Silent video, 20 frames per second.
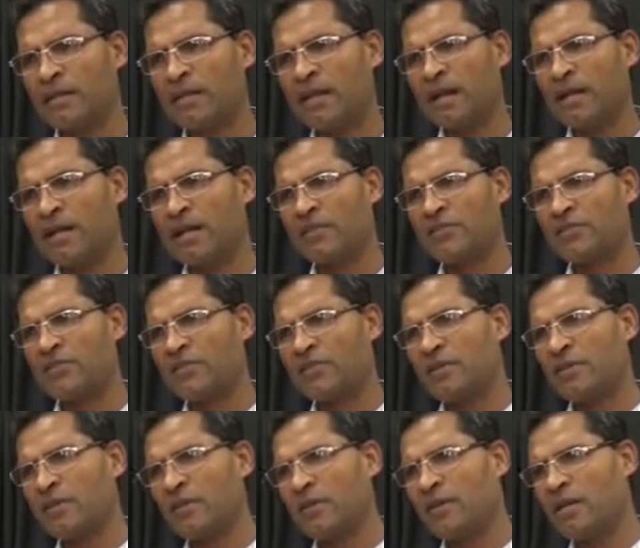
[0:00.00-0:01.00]
that has
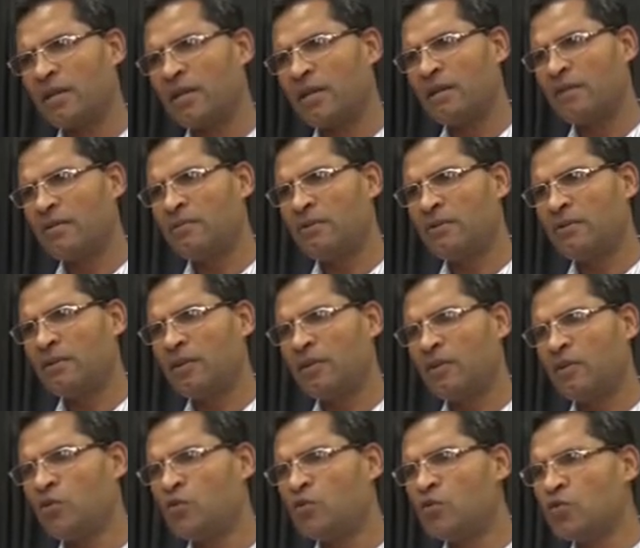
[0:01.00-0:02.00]
really
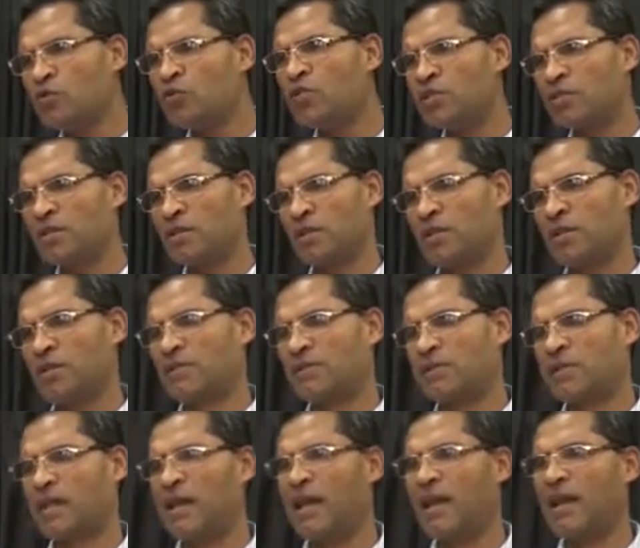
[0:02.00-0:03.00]
used the
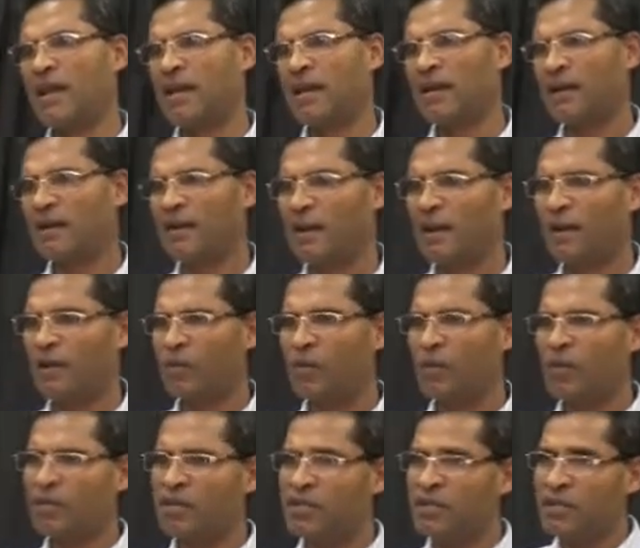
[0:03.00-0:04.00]
scale
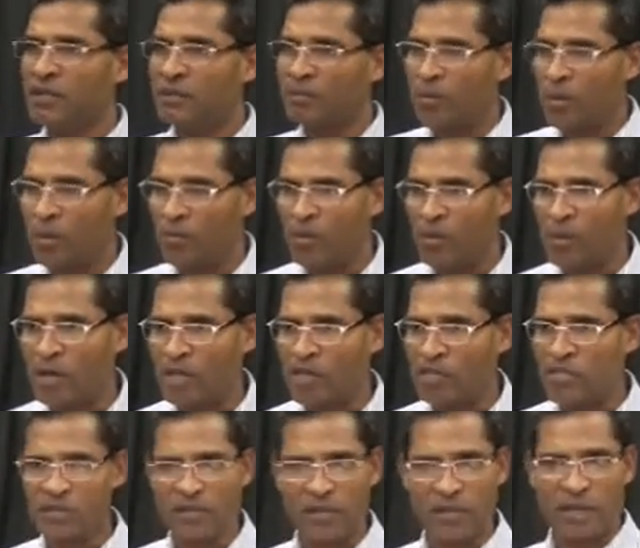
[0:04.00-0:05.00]
within the
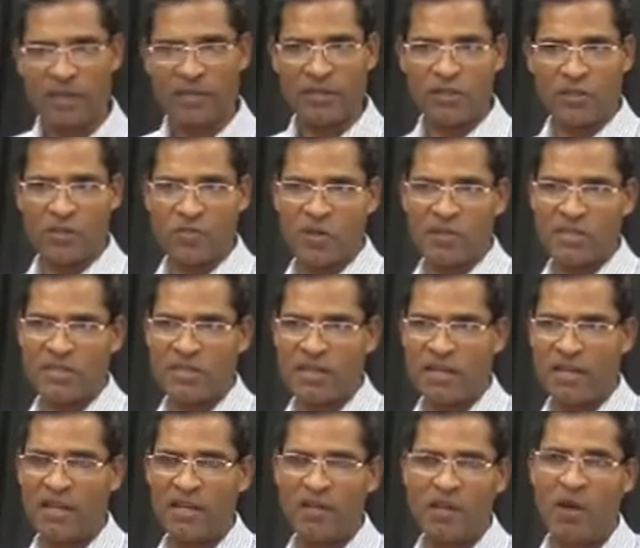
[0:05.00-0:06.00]
population that you are
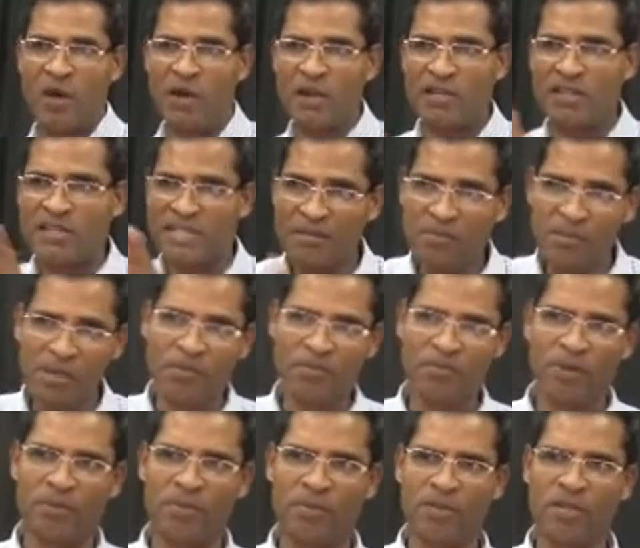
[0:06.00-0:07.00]
studying or a similar
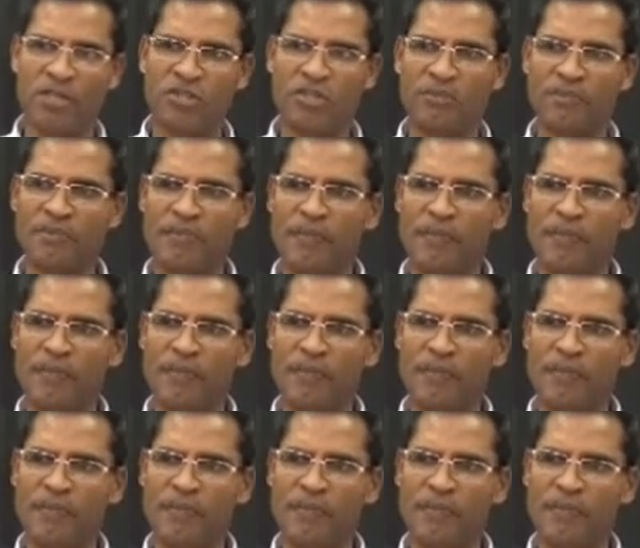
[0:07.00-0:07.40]
population.